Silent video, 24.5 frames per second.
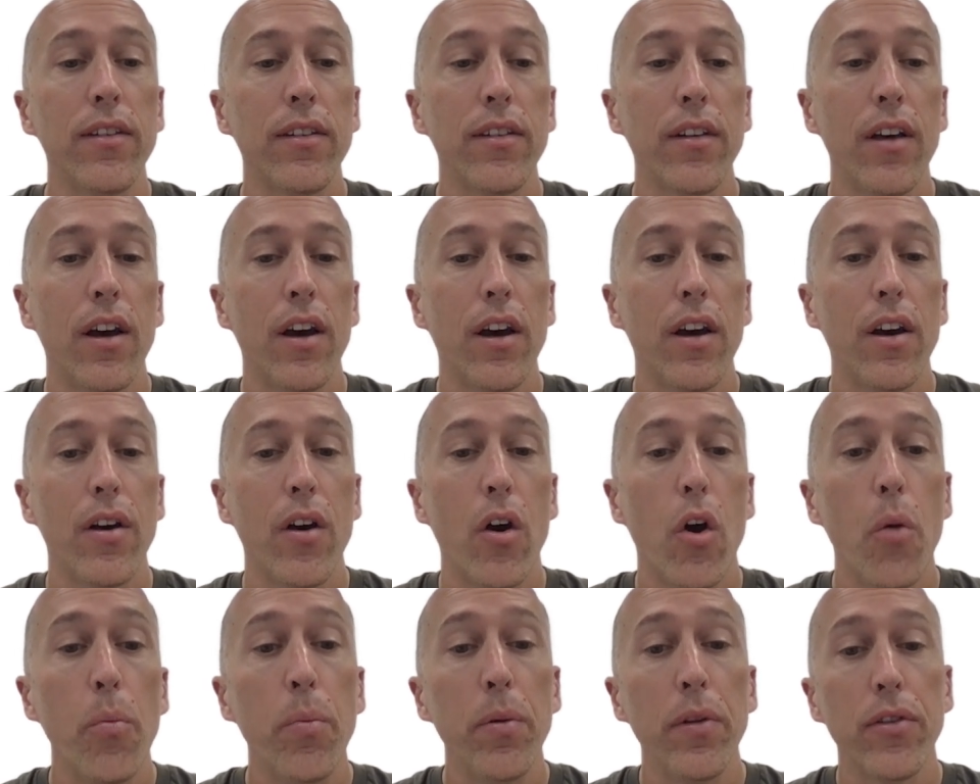
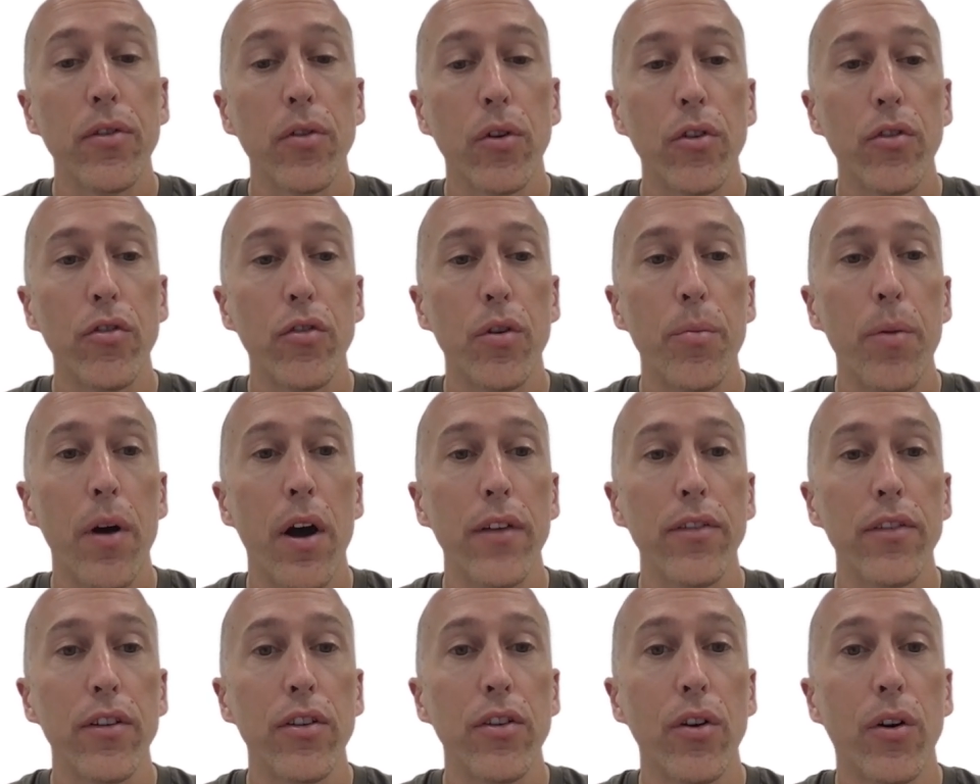open source
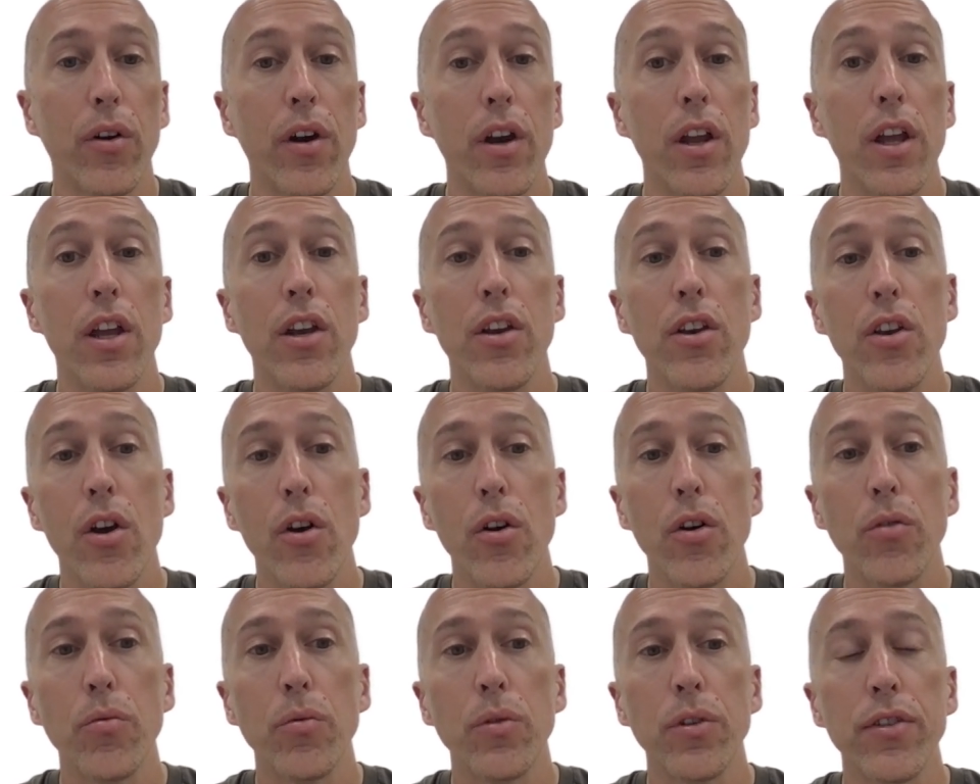repository in
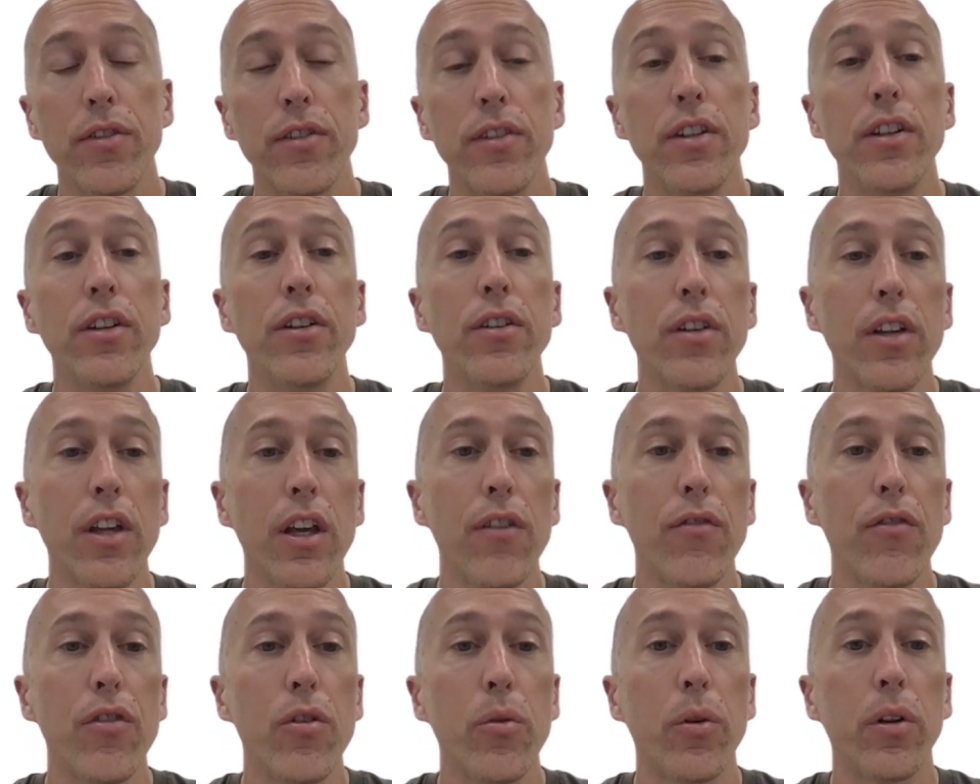Node will still
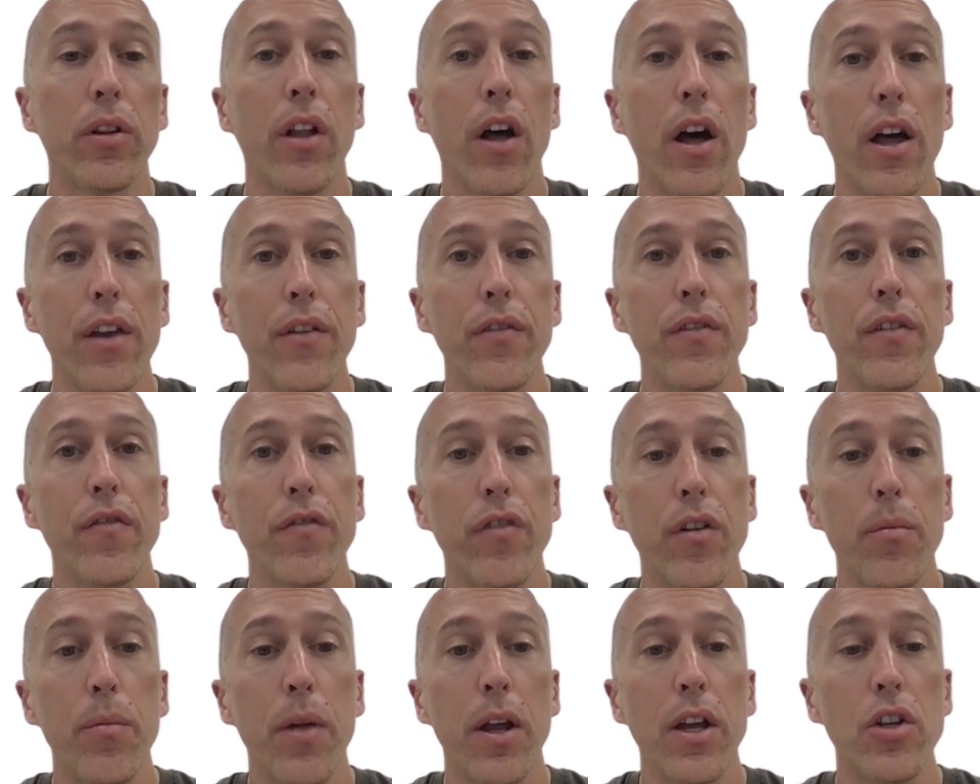give you a lot of
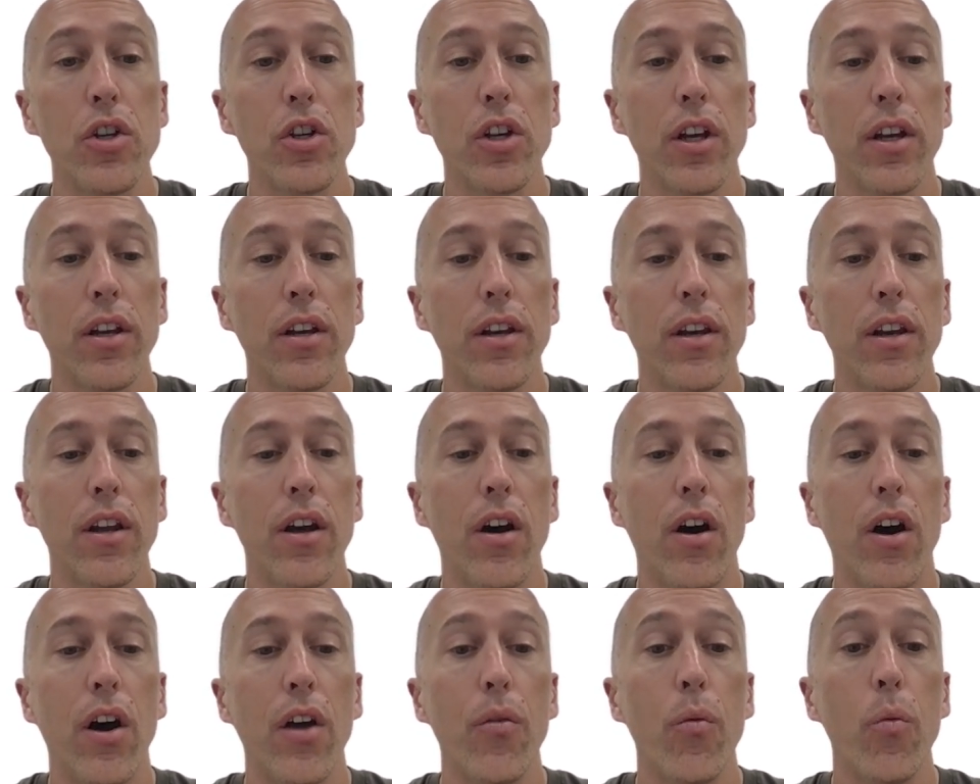information
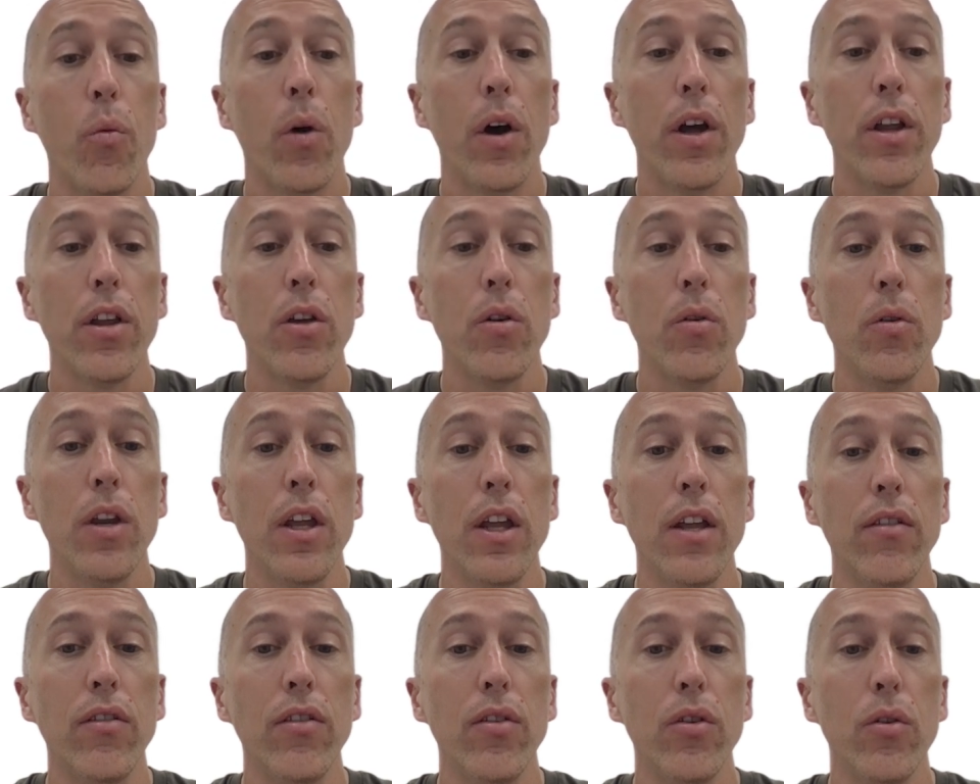on what you
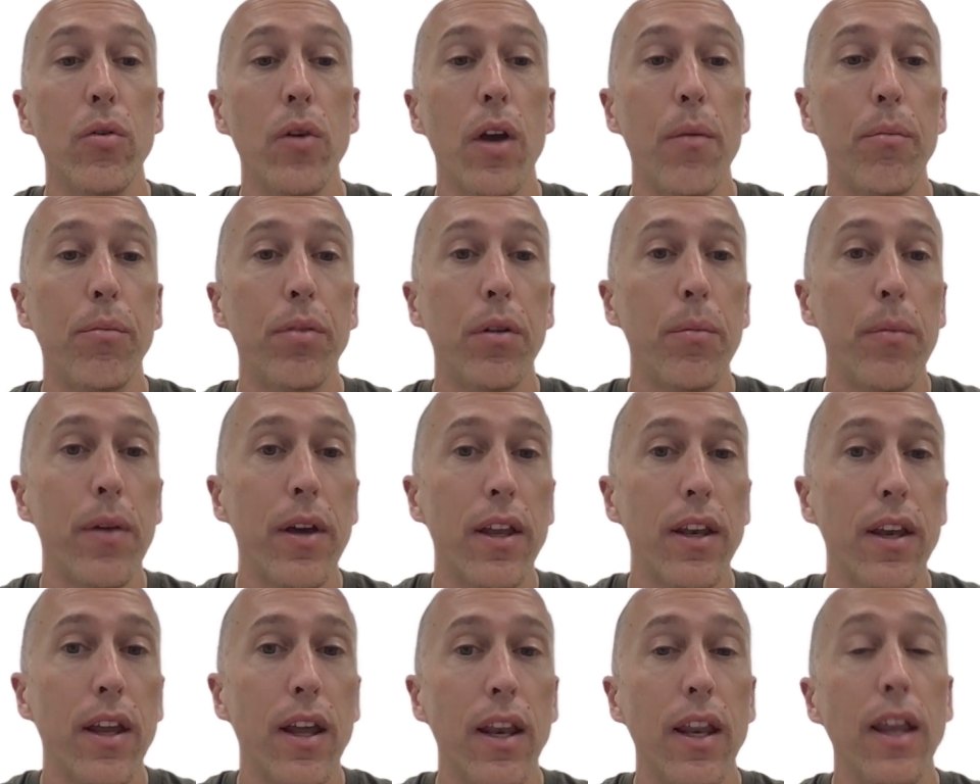need to
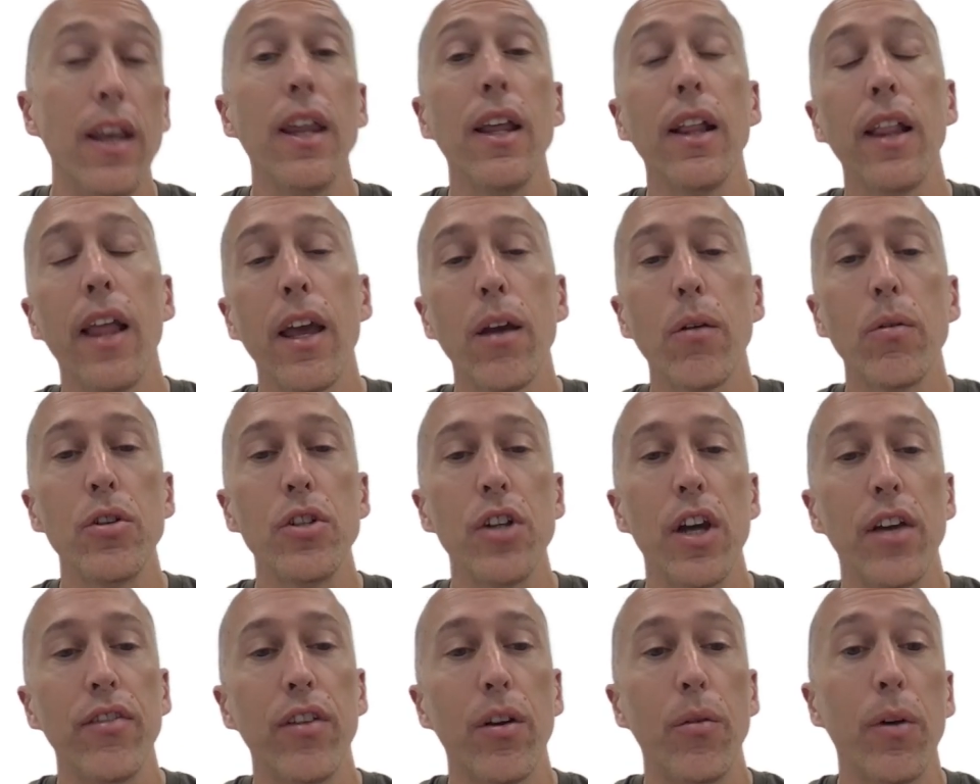implement in any language
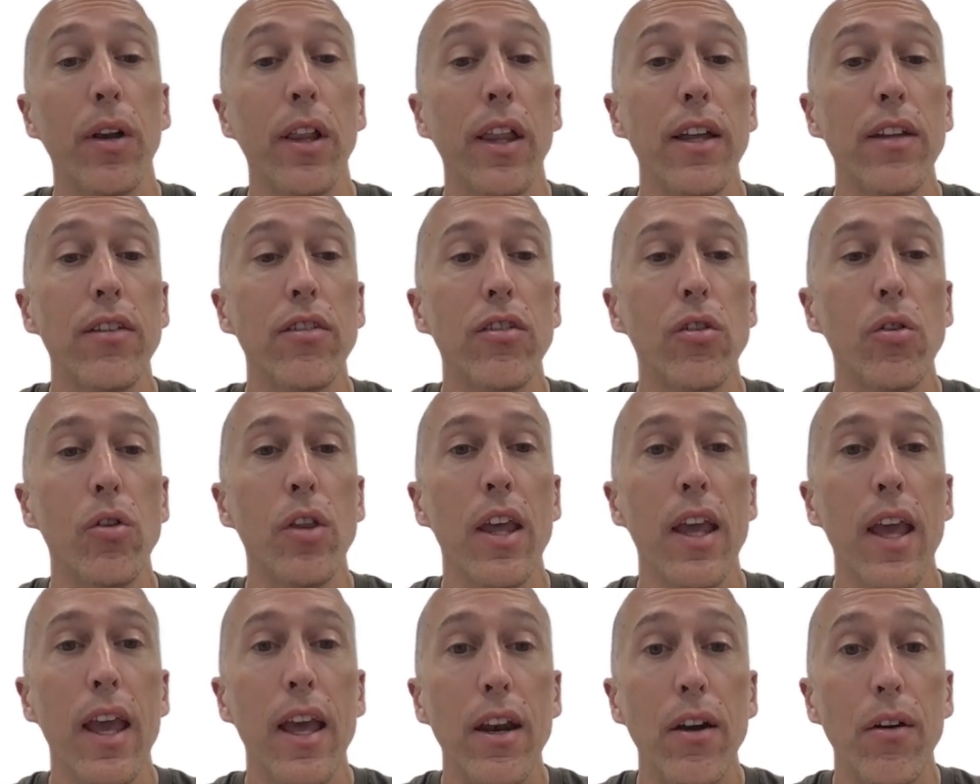as it relates to
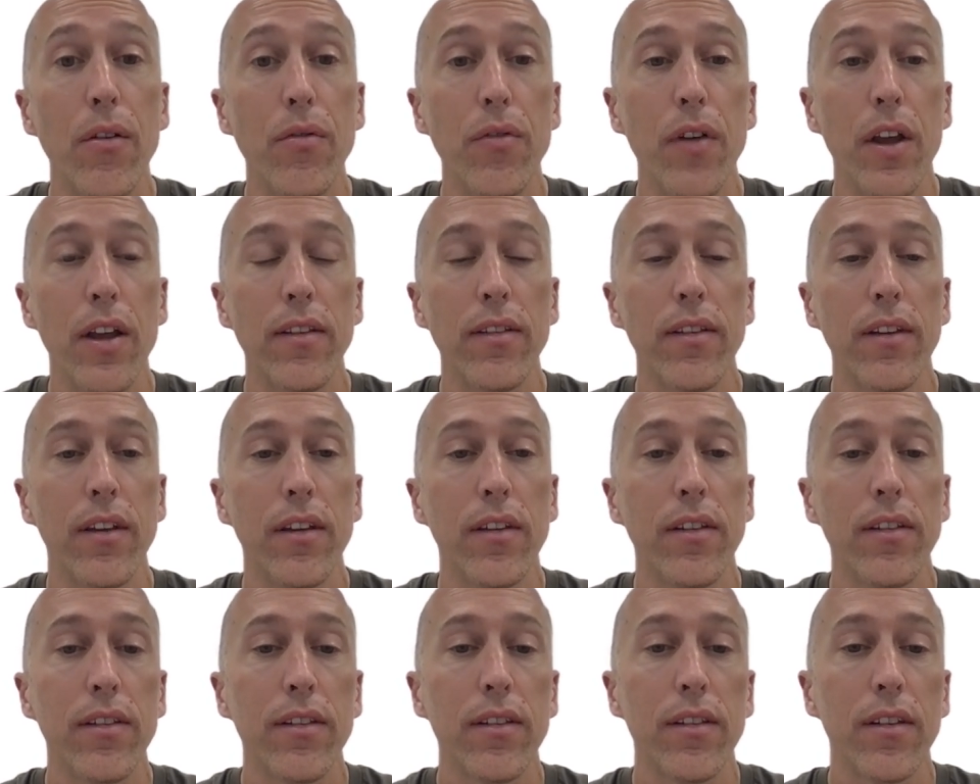the interfaces